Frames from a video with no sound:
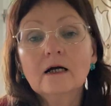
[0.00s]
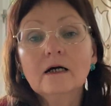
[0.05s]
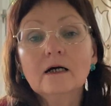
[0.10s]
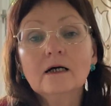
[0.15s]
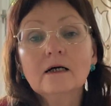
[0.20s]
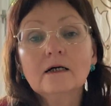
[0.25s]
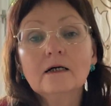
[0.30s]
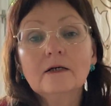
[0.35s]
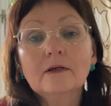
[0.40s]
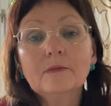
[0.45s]

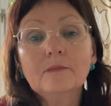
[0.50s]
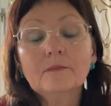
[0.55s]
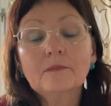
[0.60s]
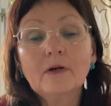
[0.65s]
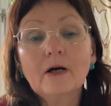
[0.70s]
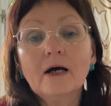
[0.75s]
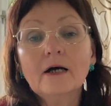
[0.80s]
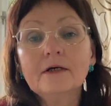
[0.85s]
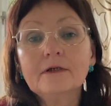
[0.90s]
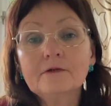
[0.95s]

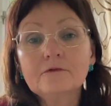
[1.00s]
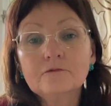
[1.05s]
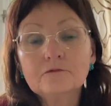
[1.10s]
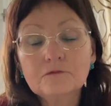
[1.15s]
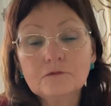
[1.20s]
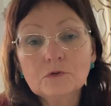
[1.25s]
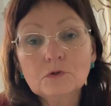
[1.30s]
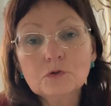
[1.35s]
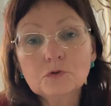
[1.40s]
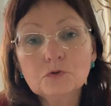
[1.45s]
I
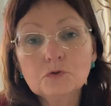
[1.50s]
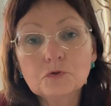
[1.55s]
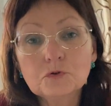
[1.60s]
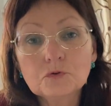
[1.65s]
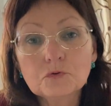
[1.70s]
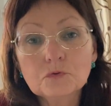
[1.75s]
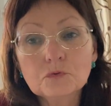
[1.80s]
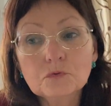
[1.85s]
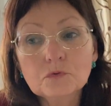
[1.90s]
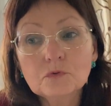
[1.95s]
refer
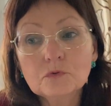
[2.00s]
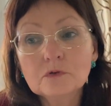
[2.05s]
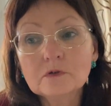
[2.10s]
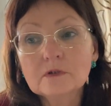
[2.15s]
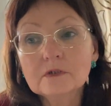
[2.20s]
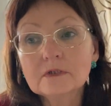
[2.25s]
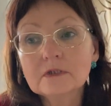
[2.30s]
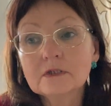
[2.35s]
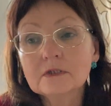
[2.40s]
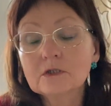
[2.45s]
to
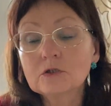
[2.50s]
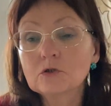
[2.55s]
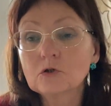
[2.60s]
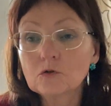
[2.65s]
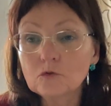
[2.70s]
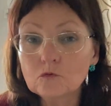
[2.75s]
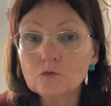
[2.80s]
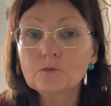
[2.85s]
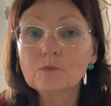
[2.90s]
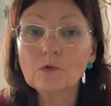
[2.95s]
a
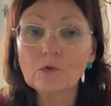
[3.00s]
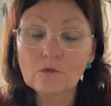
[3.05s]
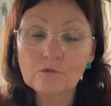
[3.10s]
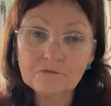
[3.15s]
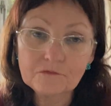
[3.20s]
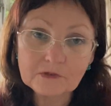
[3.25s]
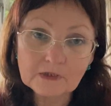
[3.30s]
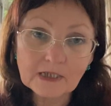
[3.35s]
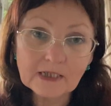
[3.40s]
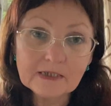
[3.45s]
group
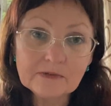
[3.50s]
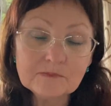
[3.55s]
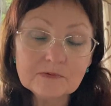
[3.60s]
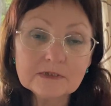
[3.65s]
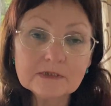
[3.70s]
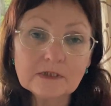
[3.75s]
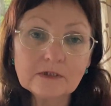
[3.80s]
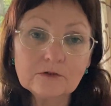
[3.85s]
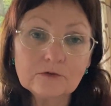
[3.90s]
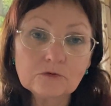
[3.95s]
of
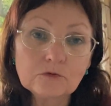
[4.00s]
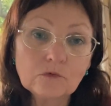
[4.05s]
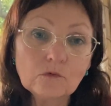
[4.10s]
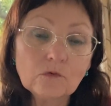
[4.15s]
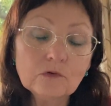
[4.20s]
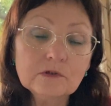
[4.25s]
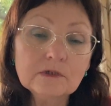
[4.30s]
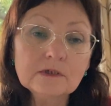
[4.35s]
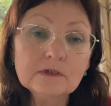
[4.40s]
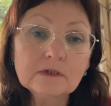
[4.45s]
types and
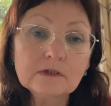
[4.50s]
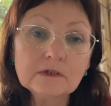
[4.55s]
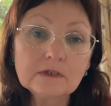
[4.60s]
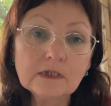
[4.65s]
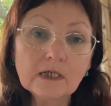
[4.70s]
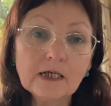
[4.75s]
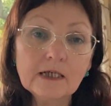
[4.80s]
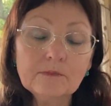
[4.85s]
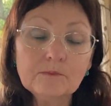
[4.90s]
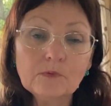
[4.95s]
call it
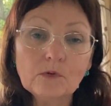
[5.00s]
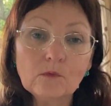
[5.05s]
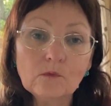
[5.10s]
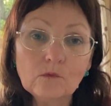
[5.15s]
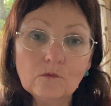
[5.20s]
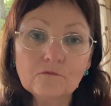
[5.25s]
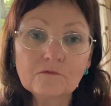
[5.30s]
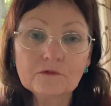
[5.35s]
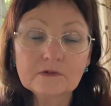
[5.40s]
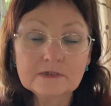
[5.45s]
type
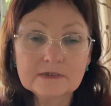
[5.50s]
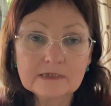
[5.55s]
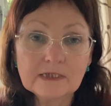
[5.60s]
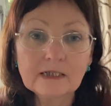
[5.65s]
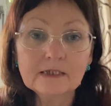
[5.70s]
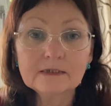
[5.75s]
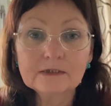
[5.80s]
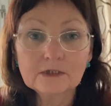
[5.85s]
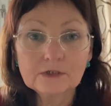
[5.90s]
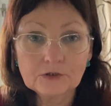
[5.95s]
of
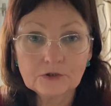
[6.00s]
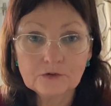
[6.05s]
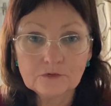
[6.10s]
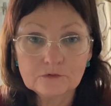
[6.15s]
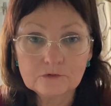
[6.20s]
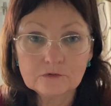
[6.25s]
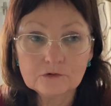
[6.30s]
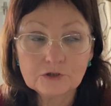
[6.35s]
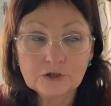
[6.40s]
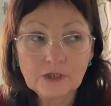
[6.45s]
psychic
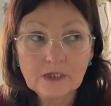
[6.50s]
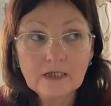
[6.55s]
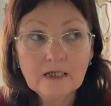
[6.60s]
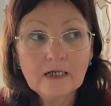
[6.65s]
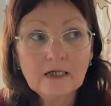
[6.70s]
energy.